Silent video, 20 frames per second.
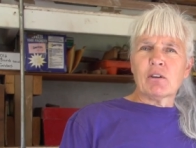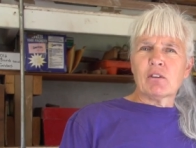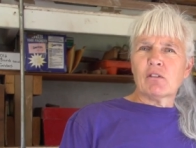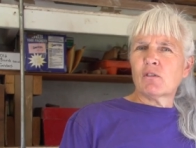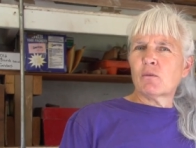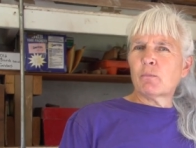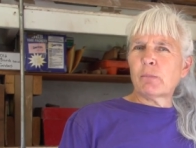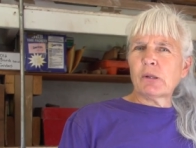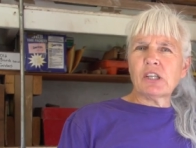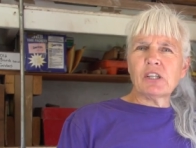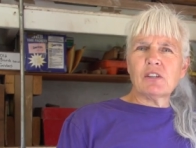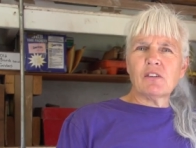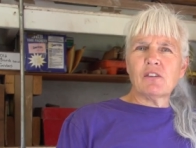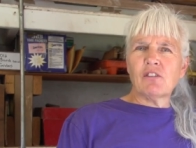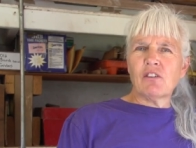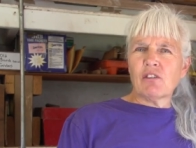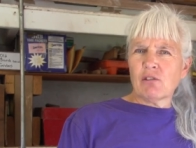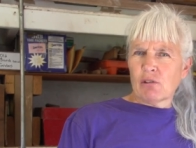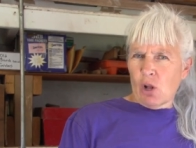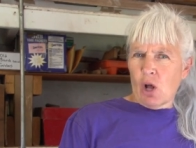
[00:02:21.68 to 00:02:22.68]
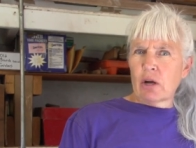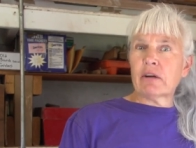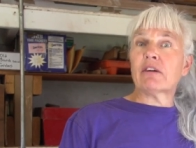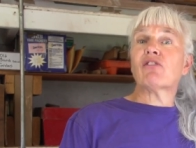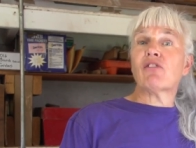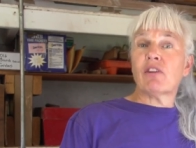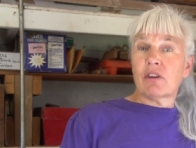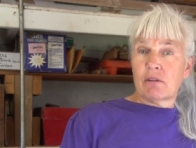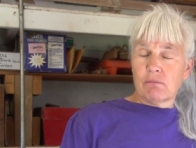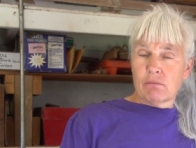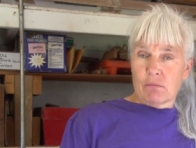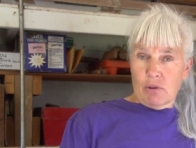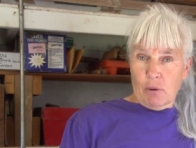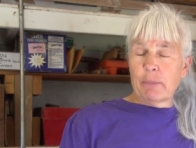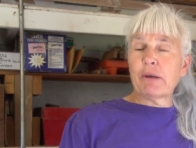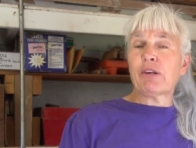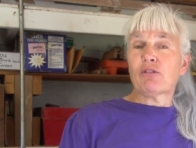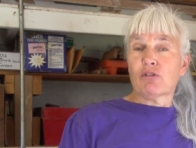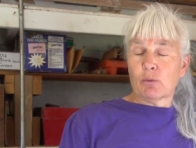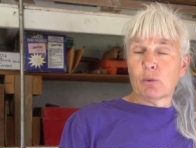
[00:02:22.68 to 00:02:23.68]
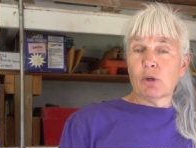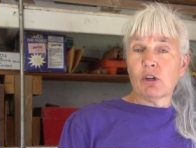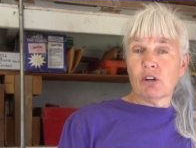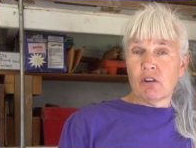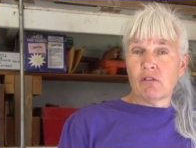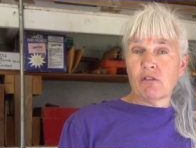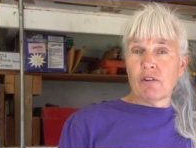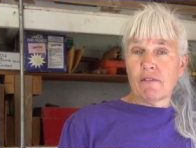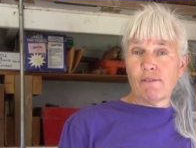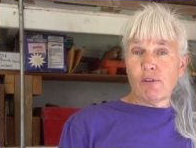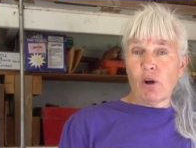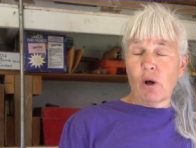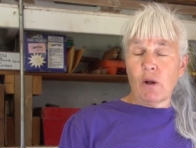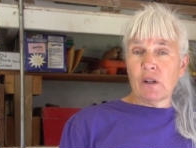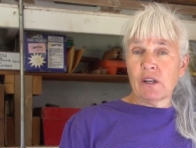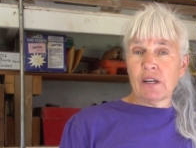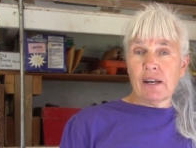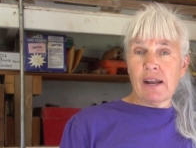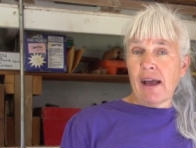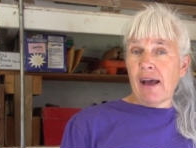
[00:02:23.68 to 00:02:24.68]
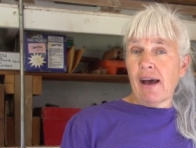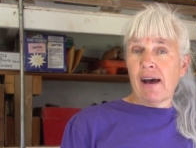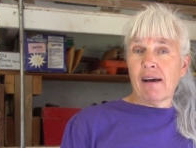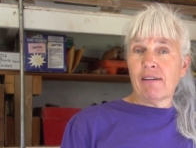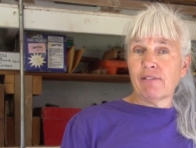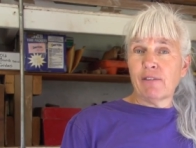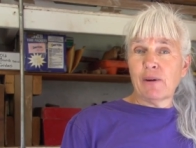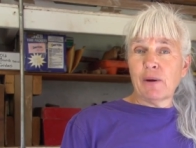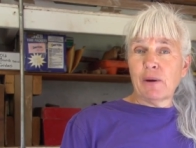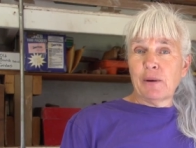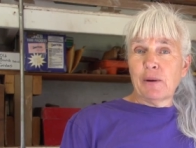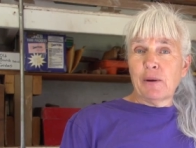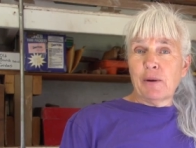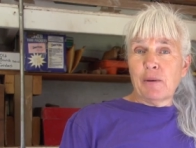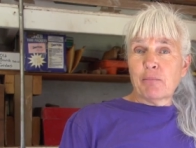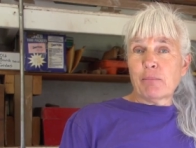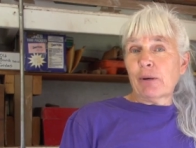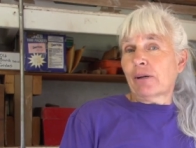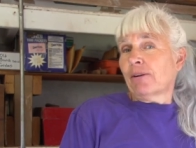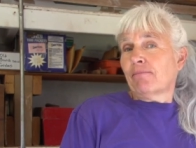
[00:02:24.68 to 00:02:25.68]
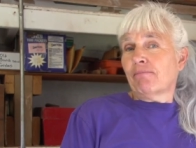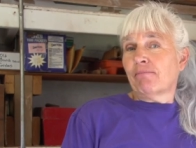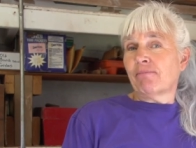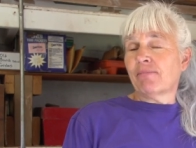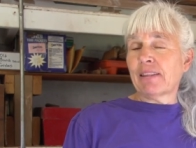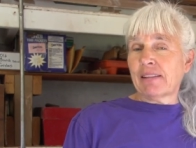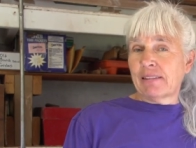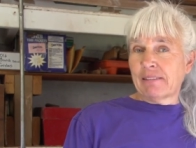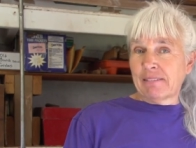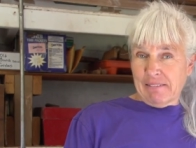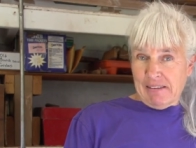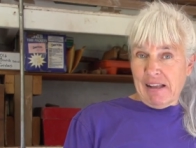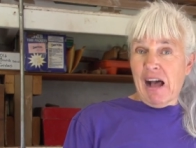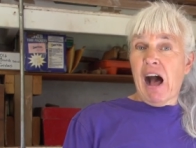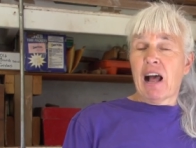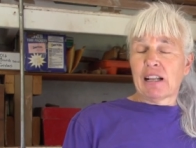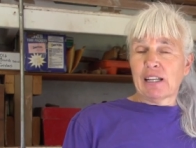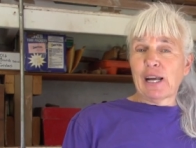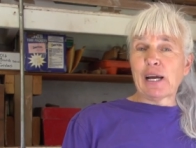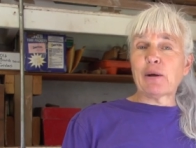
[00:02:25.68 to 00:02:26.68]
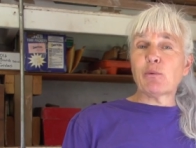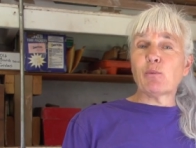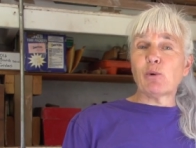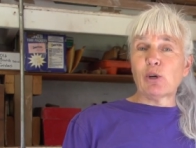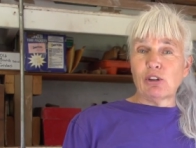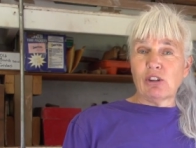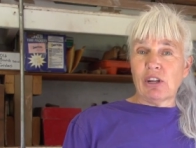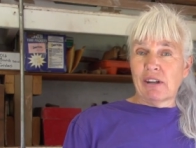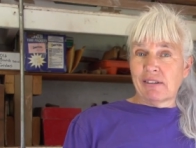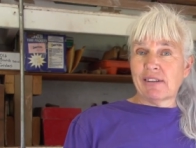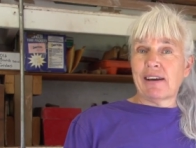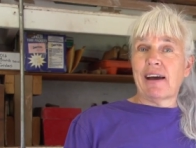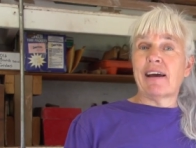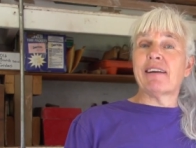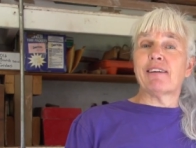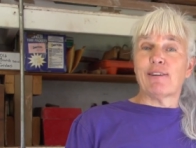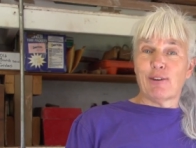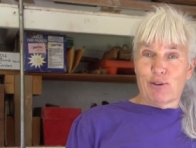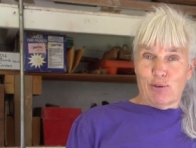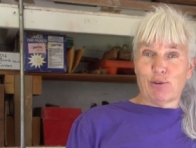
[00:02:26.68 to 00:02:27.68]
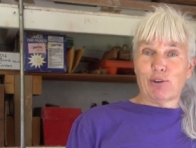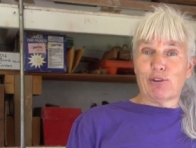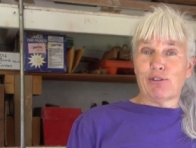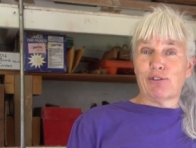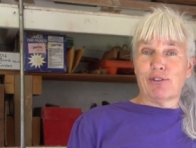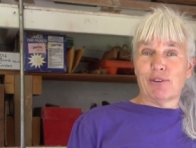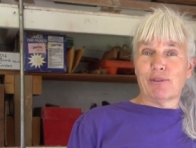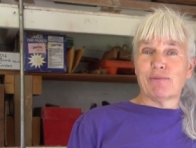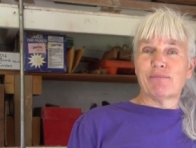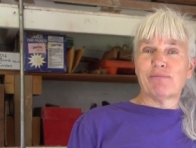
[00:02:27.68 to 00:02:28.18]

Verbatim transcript: splits as long as it, the piece of wood doesn't fall in half, but I like wood that's got interest.